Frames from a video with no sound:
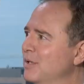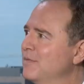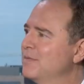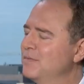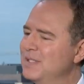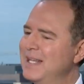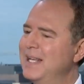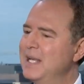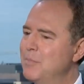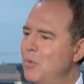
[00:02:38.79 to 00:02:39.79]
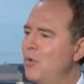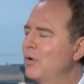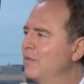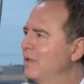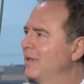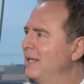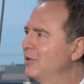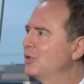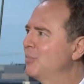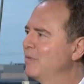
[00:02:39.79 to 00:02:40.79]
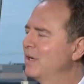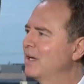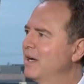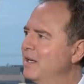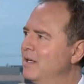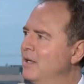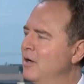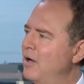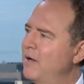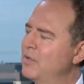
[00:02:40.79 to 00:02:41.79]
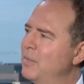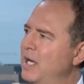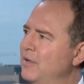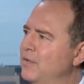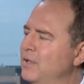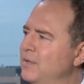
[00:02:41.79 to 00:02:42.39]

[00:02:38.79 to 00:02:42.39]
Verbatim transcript: of taking more of the leadership of Al Qaeda off the battlefield.